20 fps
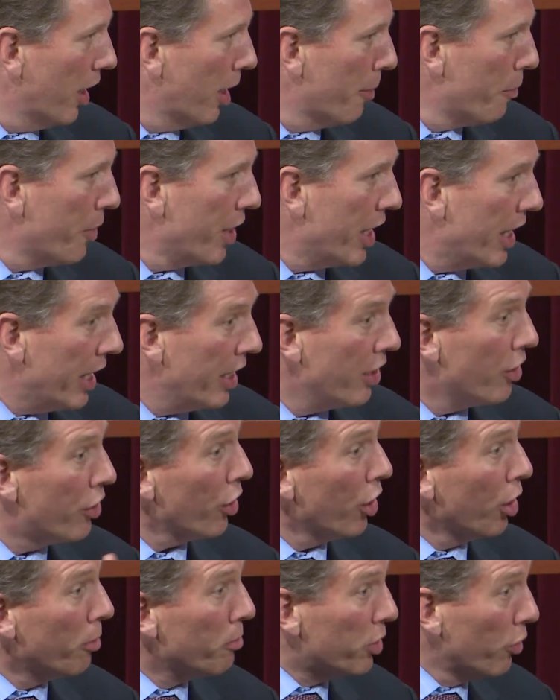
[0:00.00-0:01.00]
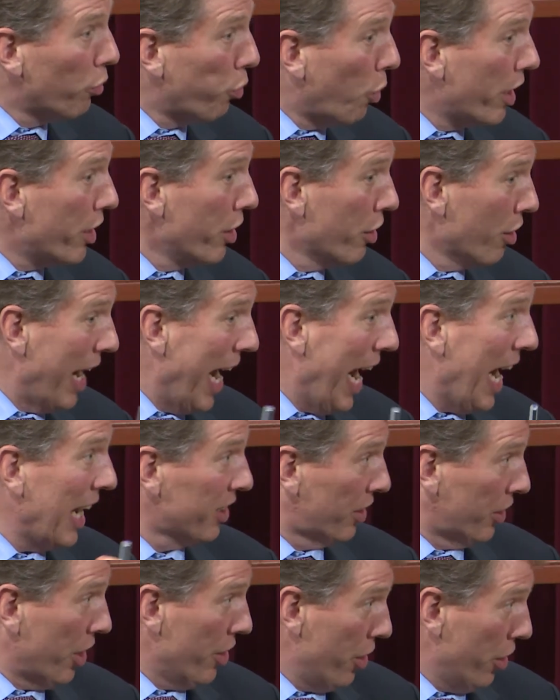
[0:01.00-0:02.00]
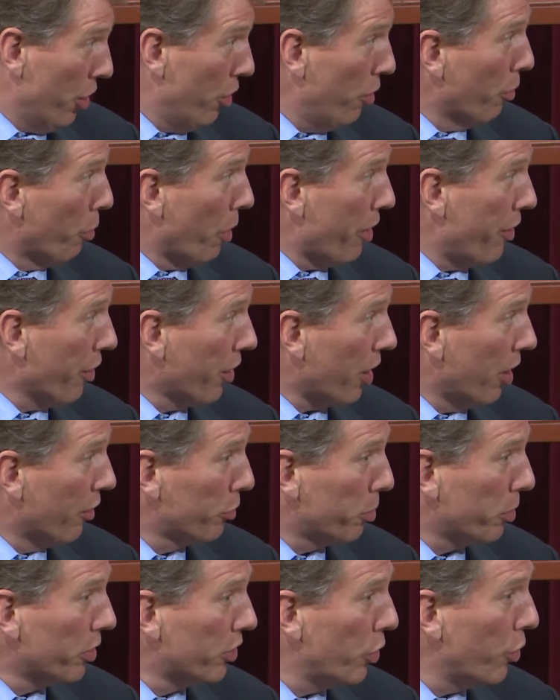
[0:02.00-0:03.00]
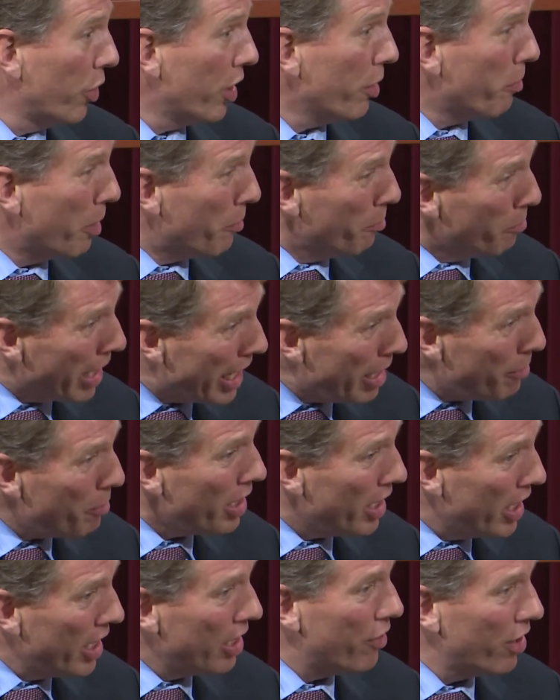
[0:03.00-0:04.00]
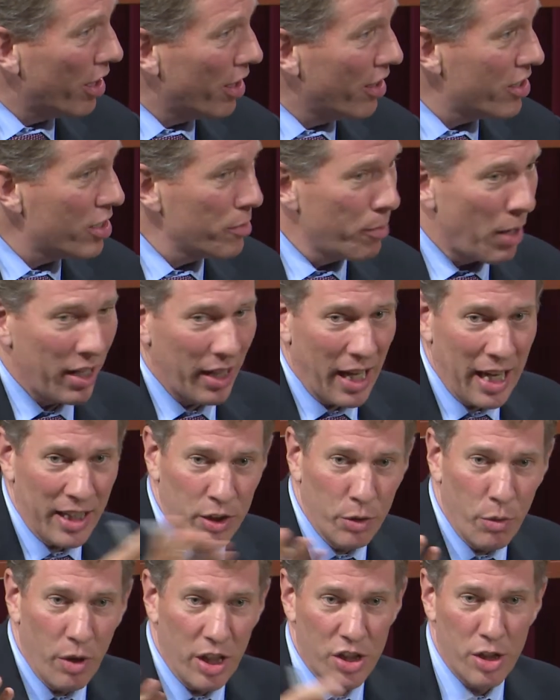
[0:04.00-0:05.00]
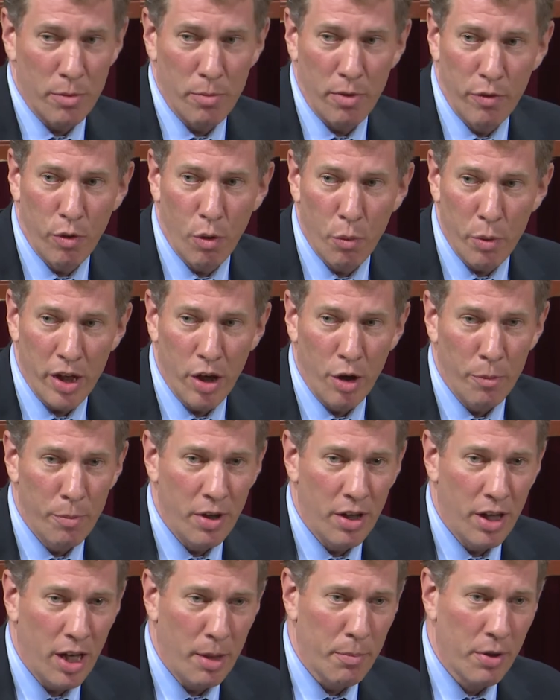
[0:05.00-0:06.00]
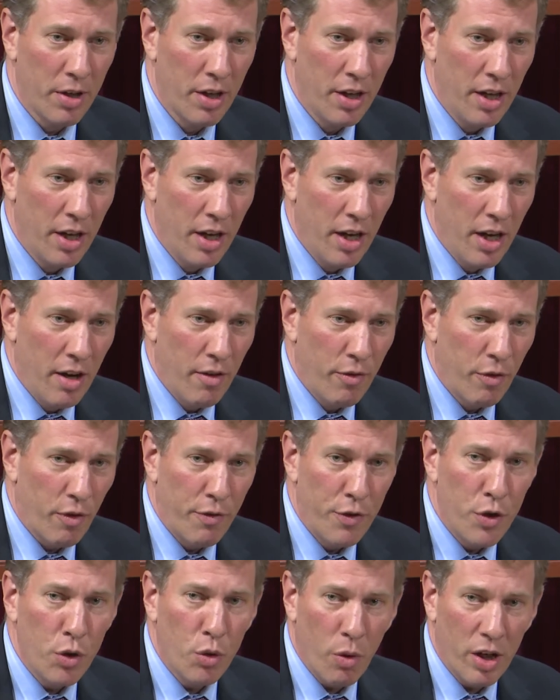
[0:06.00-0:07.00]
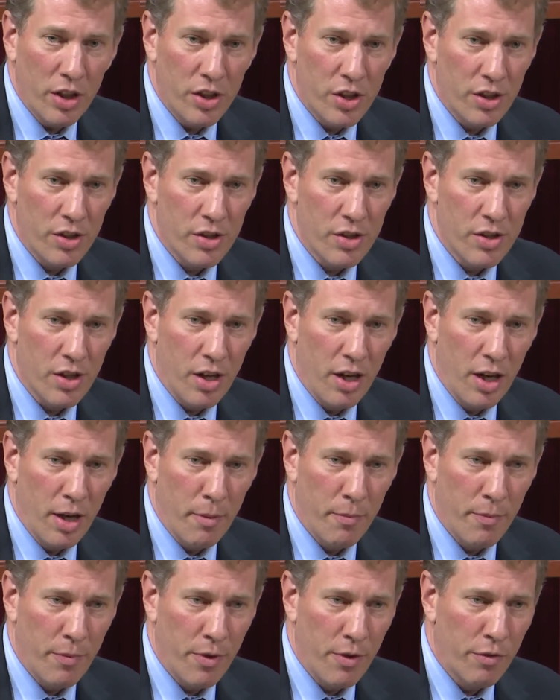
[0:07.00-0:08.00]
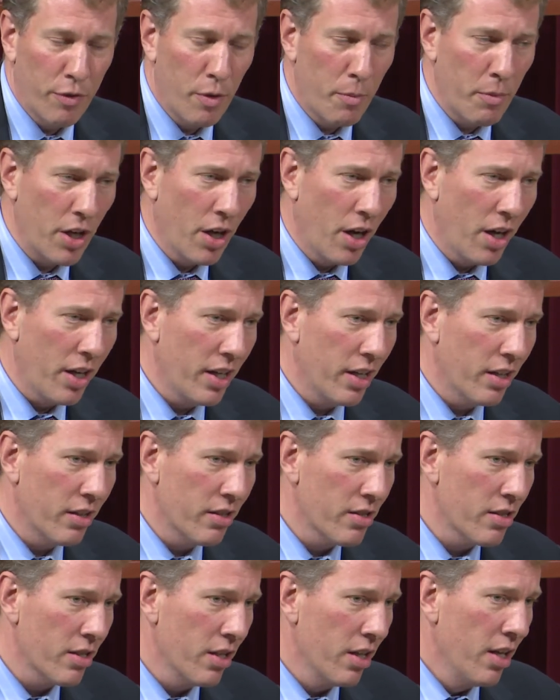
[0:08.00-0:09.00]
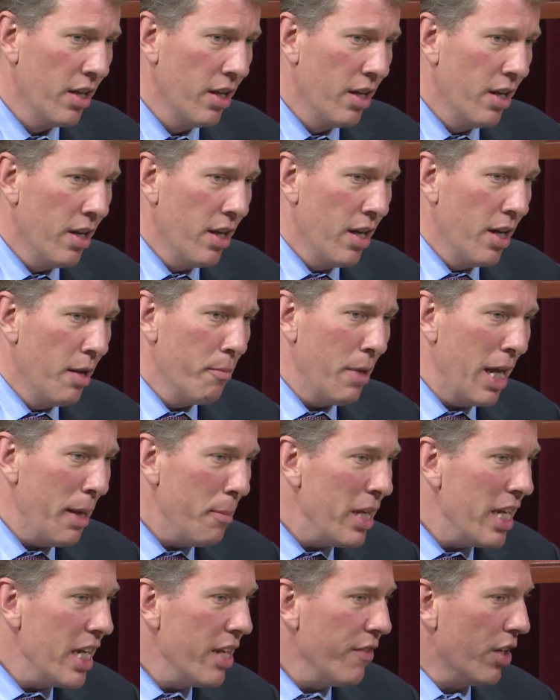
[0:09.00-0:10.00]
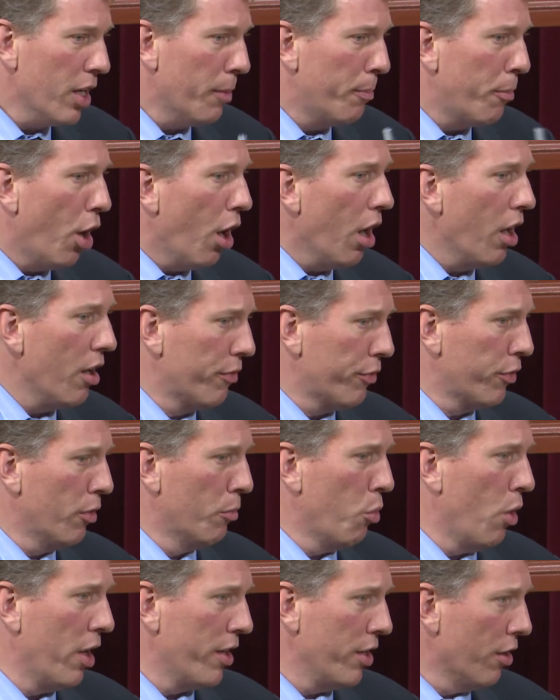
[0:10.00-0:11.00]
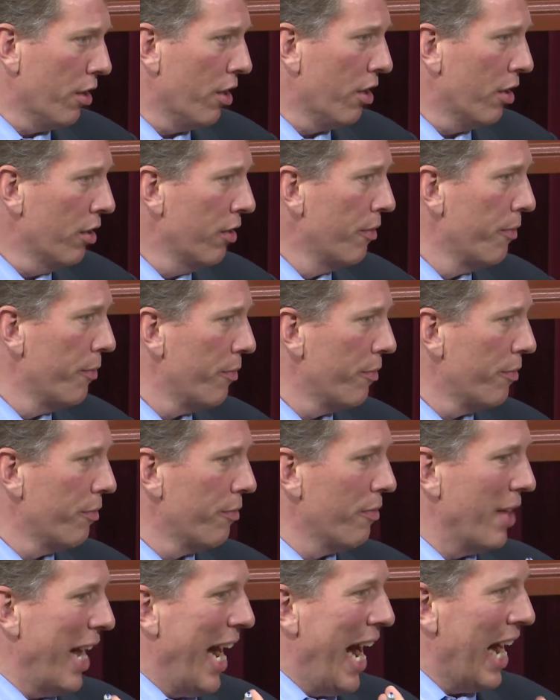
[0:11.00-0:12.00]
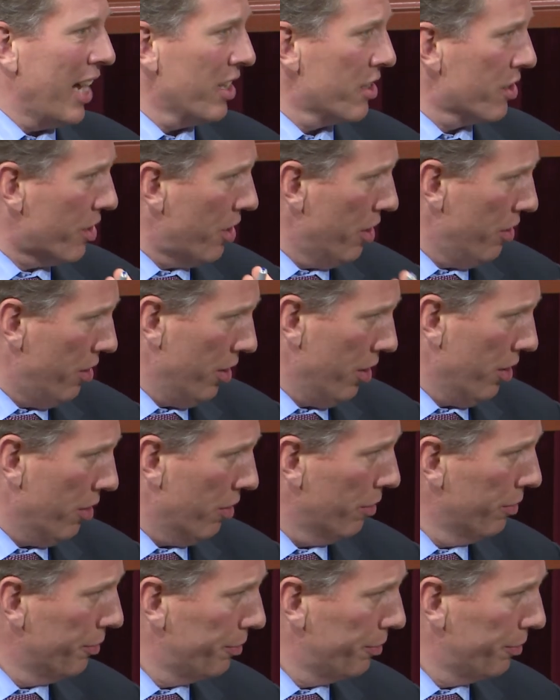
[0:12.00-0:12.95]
yeah. um, in terms of what you're asked to do and whether you're comfortable doing, but maybe even, and this is my last question before we open it up for a few questions um, from the audience, maybe even apart from what you're asked to do,